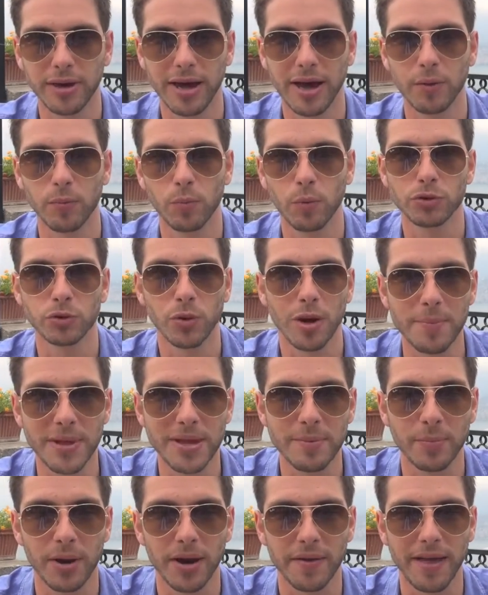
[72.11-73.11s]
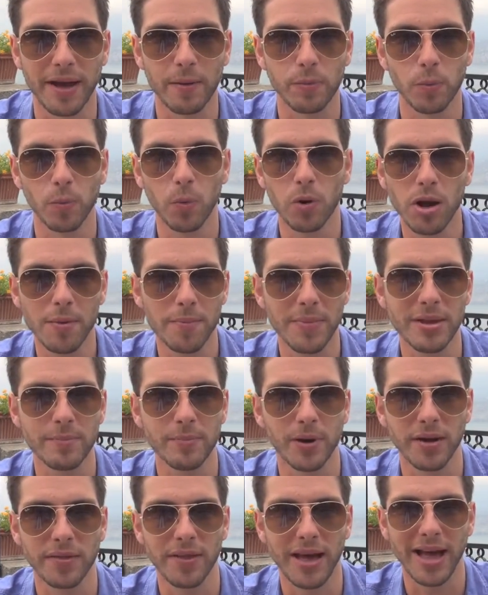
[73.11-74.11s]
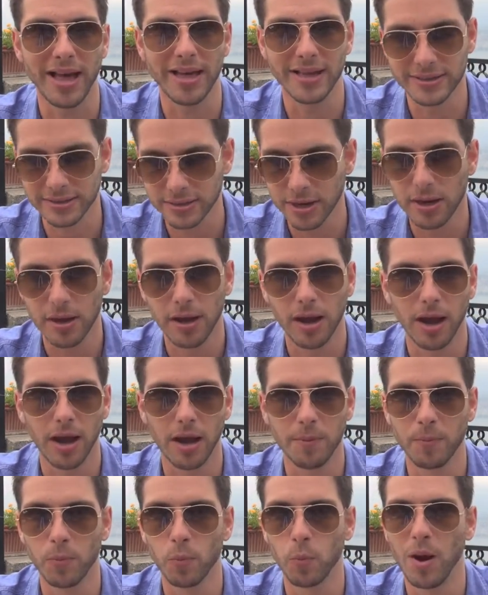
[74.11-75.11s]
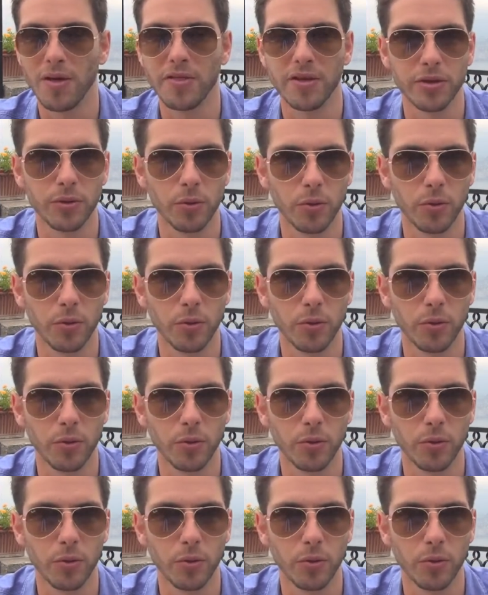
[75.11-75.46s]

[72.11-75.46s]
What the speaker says: Now what do I mean by that? Well, what I mean by that is whether